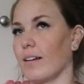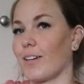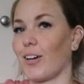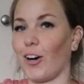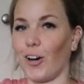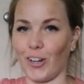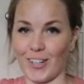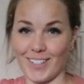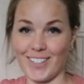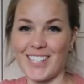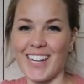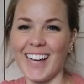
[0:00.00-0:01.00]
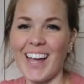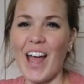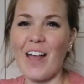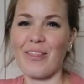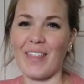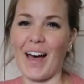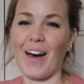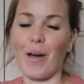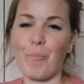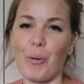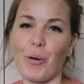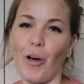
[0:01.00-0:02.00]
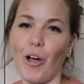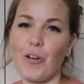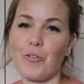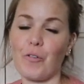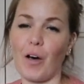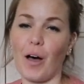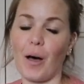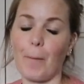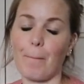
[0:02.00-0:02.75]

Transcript: garland that I put over